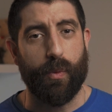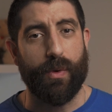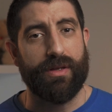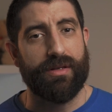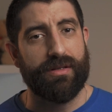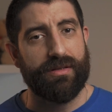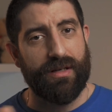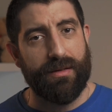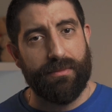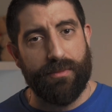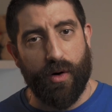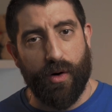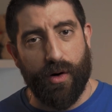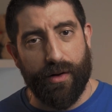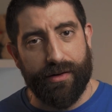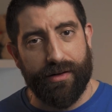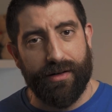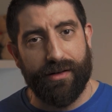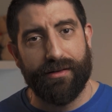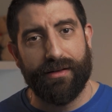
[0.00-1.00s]
with some
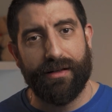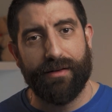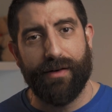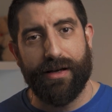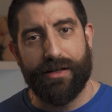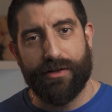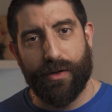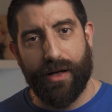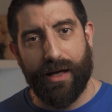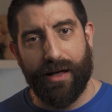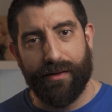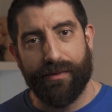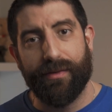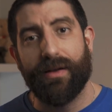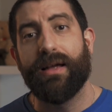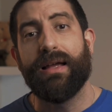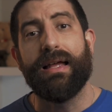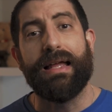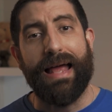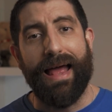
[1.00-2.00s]
other device you have,
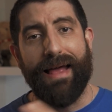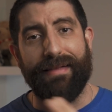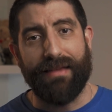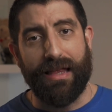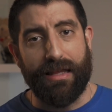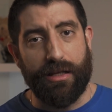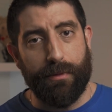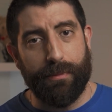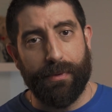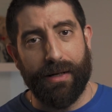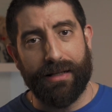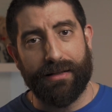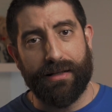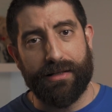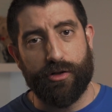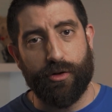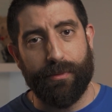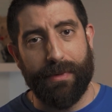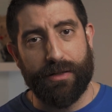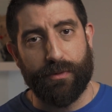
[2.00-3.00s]
and then you plug the
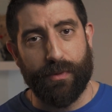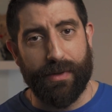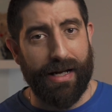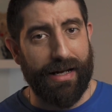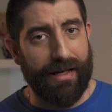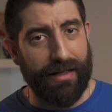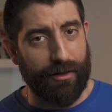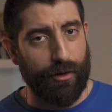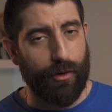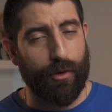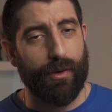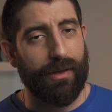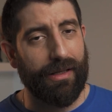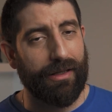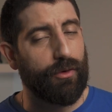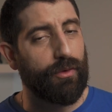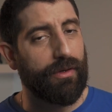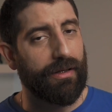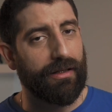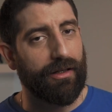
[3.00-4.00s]
Zoom H1N and you do that
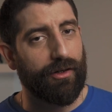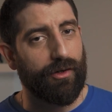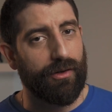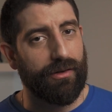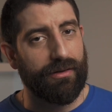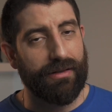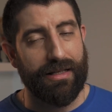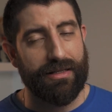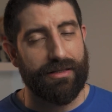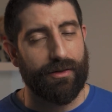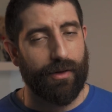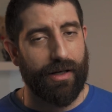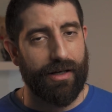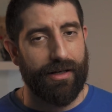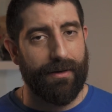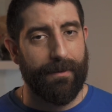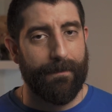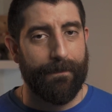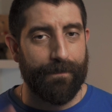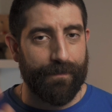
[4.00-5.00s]
during the call, that's
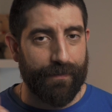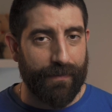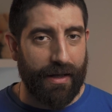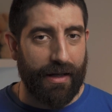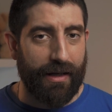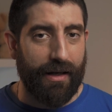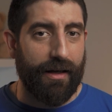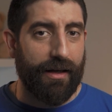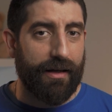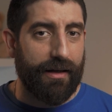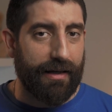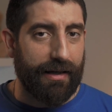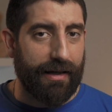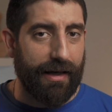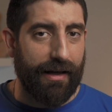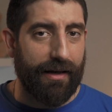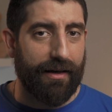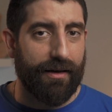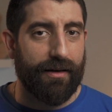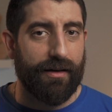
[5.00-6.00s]
okay.
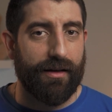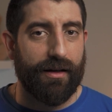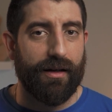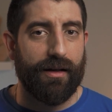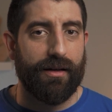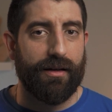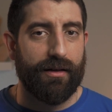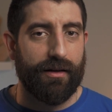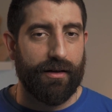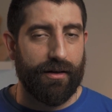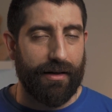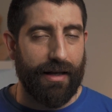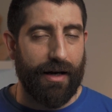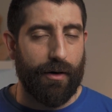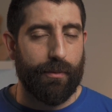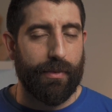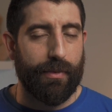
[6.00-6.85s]
Again, down